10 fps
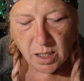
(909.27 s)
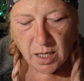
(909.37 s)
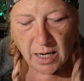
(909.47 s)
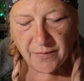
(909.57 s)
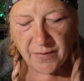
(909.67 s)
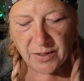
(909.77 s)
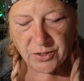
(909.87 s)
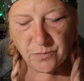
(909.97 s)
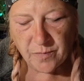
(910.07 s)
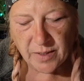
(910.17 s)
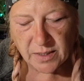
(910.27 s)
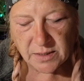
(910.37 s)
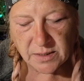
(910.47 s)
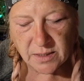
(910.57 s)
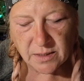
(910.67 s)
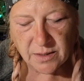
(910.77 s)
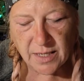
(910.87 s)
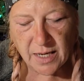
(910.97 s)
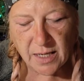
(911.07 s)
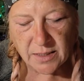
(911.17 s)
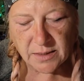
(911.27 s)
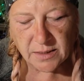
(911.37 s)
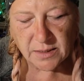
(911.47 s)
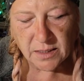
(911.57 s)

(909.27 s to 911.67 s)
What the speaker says: And then you mix that